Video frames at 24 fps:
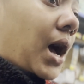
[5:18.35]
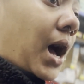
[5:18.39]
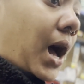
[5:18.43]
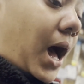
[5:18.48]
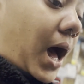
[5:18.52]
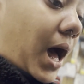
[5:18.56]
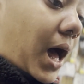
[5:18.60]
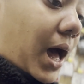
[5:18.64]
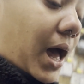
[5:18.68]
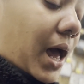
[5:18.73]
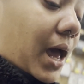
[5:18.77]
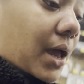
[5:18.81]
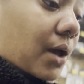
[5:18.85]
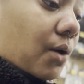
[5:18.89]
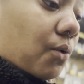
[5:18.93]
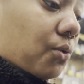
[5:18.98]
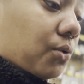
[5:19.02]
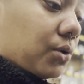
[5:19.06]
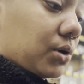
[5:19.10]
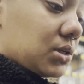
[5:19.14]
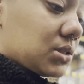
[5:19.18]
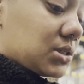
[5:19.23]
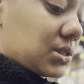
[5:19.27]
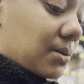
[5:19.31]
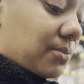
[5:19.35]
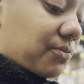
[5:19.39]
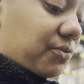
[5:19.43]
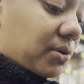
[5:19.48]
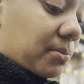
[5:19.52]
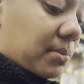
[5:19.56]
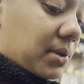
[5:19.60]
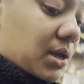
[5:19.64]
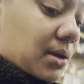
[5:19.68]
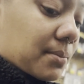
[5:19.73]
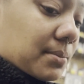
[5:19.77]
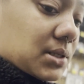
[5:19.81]
i ordered some
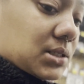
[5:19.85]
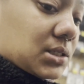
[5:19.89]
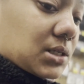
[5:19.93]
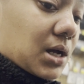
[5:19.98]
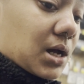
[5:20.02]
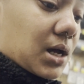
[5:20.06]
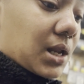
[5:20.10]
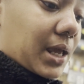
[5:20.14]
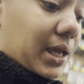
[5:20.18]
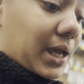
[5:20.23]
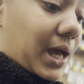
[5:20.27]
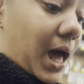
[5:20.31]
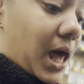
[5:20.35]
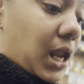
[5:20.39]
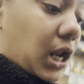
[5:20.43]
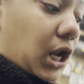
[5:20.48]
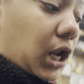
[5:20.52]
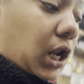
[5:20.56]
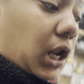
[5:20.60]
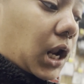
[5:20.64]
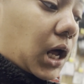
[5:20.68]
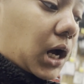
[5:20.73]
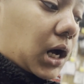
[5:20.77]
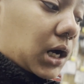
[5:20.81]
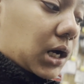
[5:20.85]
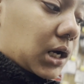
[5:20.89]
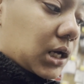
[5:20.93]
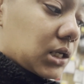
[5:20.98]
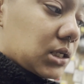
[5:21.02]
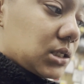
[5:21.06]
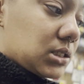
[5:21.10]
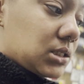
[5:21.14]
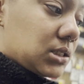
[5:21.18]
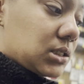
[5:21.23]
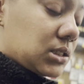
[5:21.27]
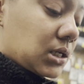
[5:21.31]
from amazon and kind of
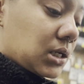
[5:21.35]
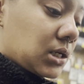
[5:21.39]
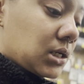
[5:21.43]
lost